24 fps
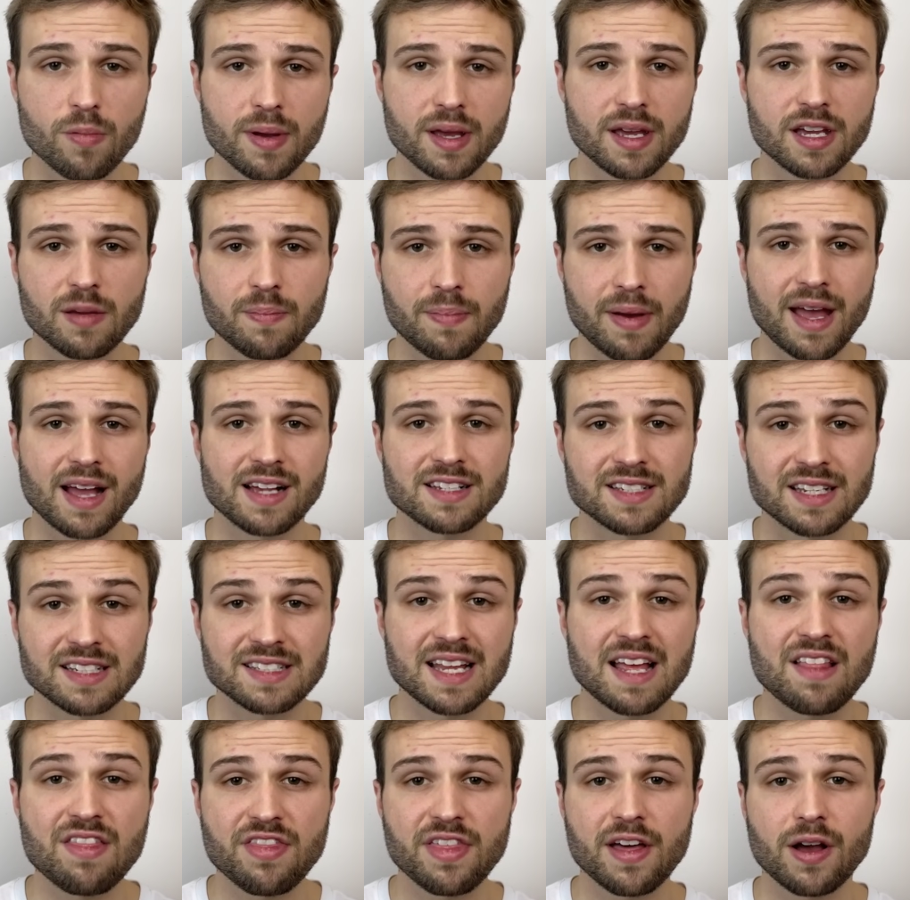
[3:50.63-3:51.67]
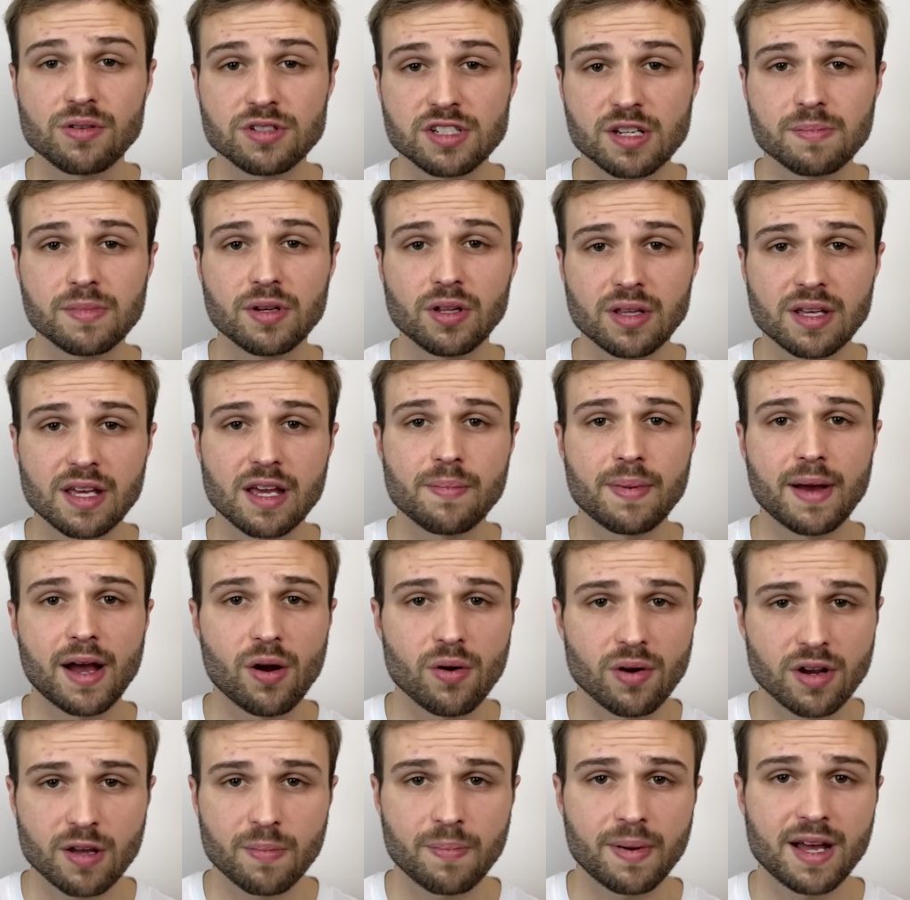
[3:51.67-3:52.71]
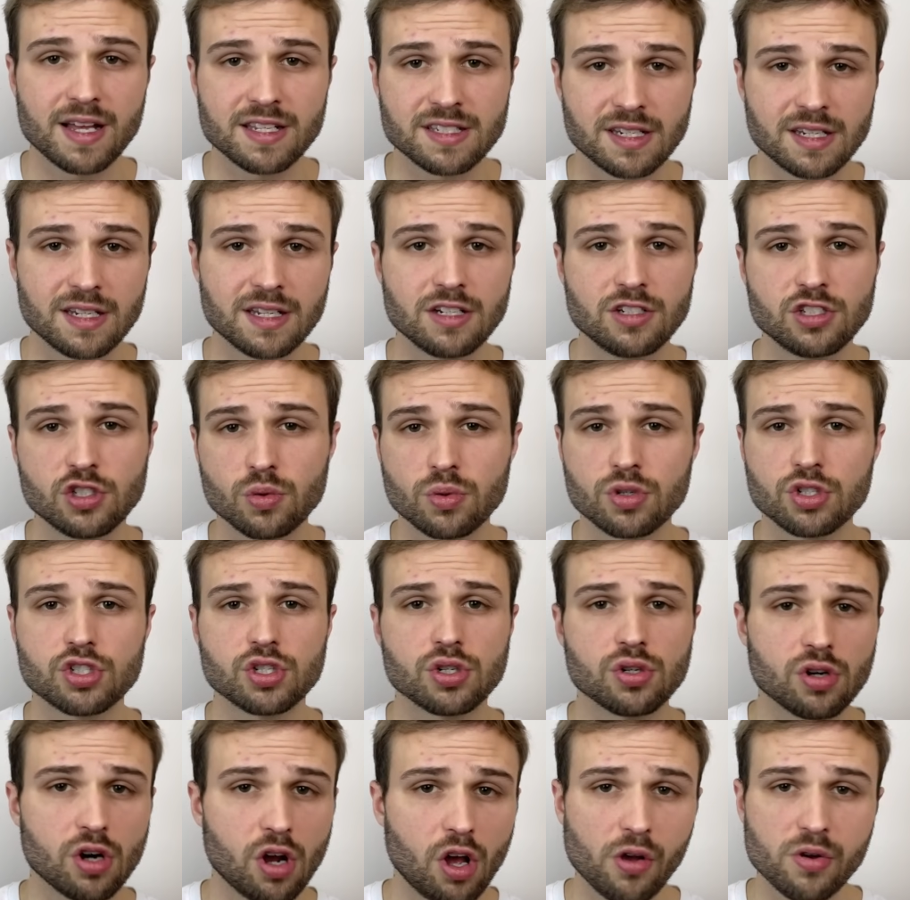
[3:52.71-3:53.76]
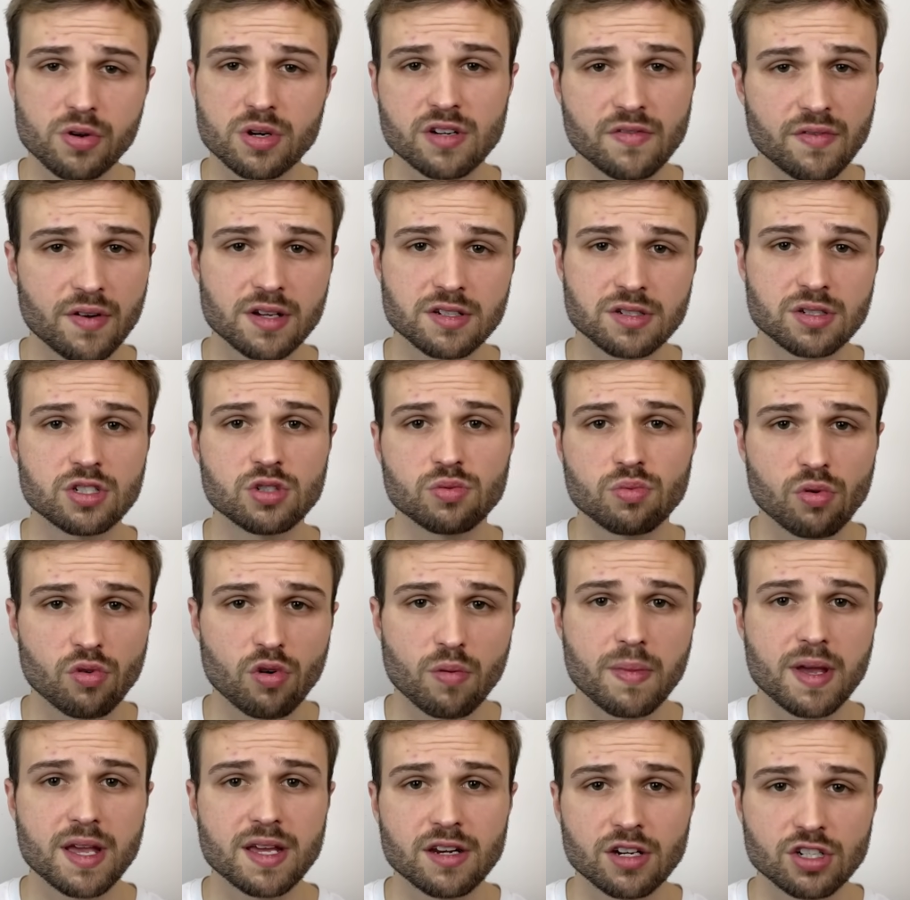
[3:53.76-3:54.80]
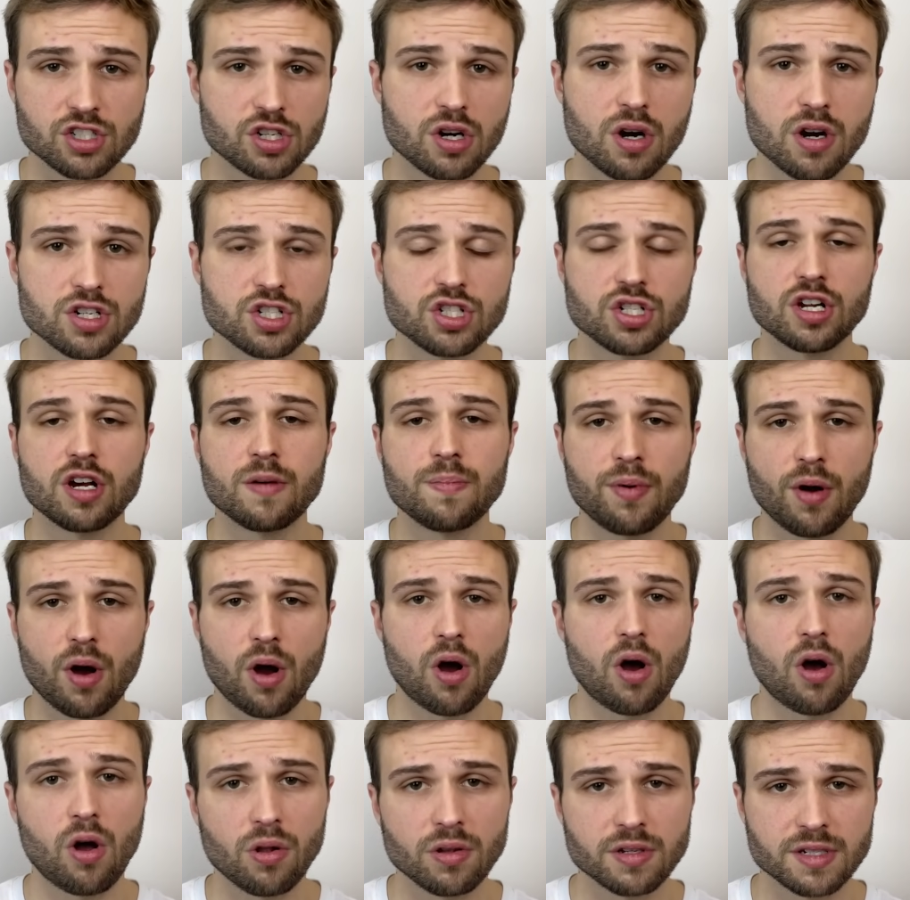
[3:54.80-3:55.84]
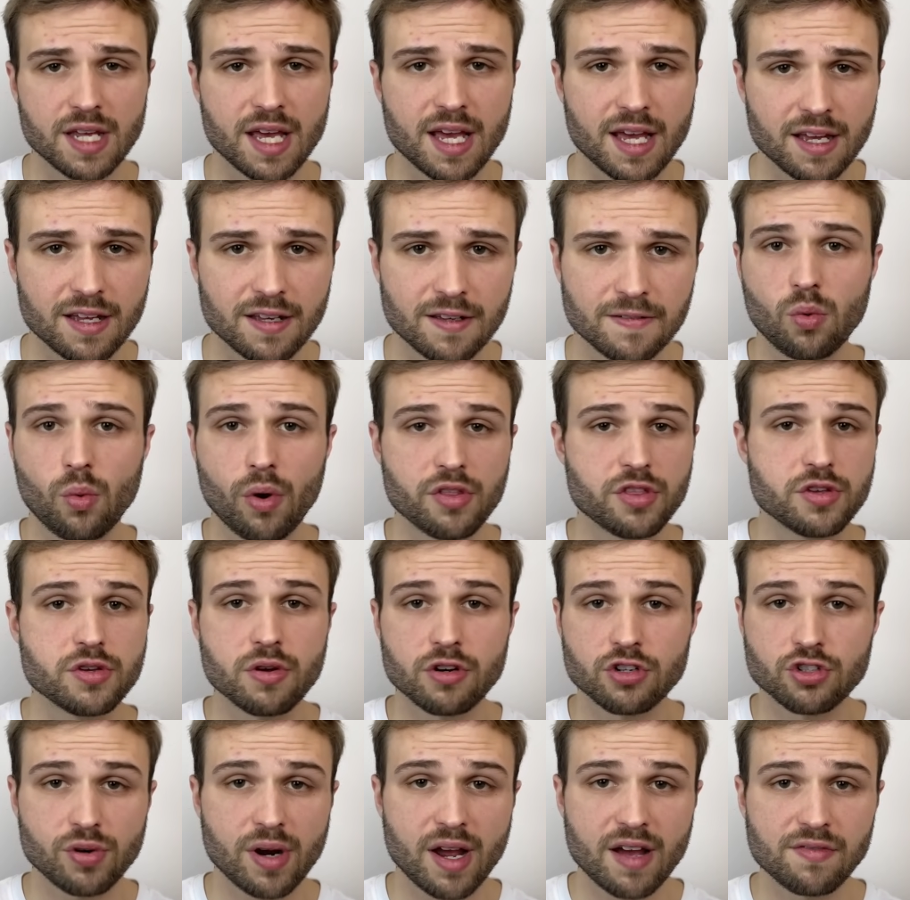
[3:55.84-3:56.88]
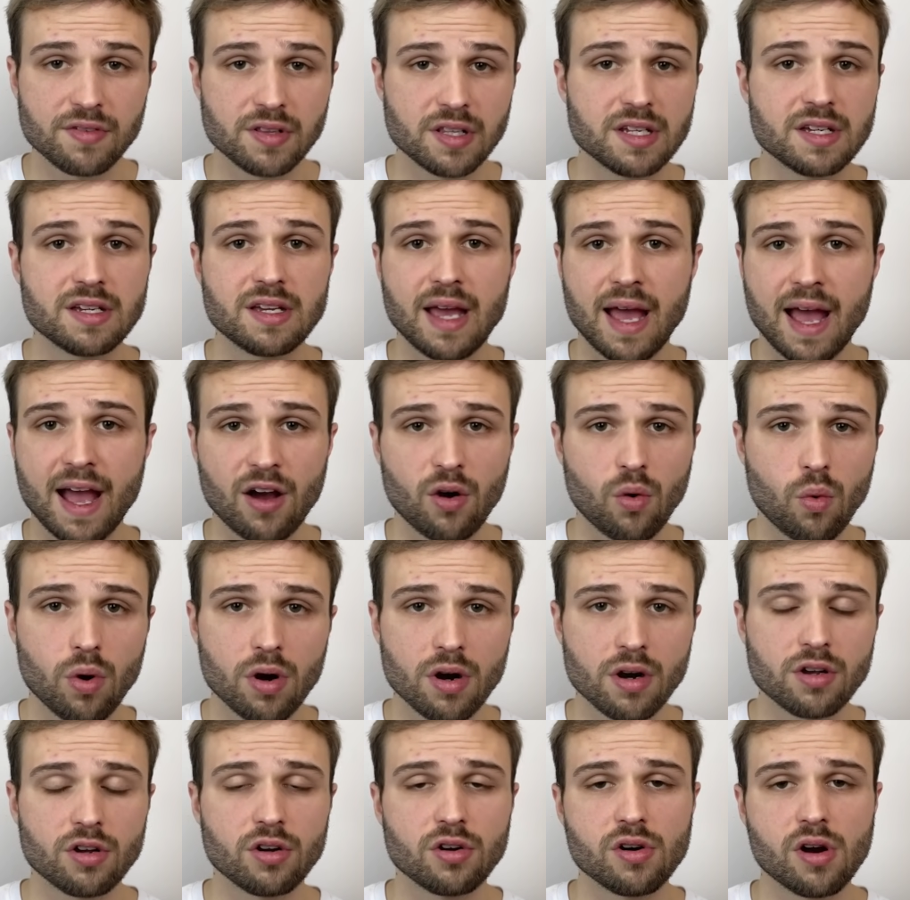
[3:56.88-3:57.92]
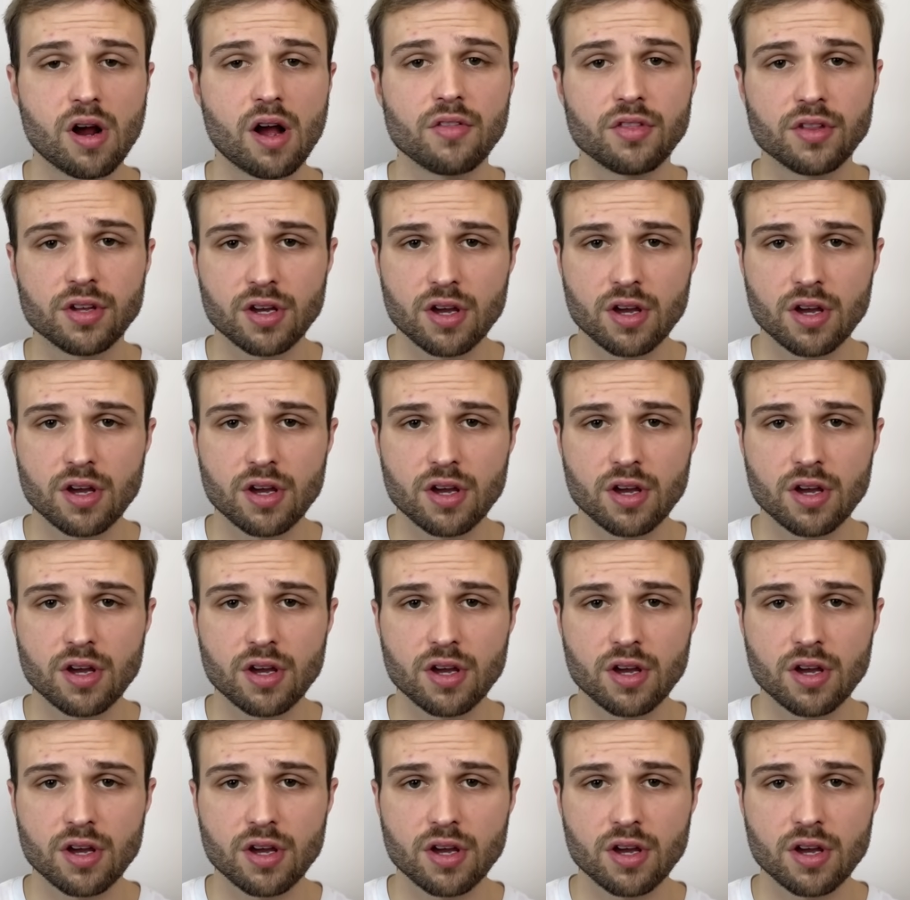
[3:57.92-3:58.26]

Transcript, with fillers: bank packs a ten thousand milliamp hour capacity to ensure all your devices will remain charged up all day, whether you're traveling, at work, or on the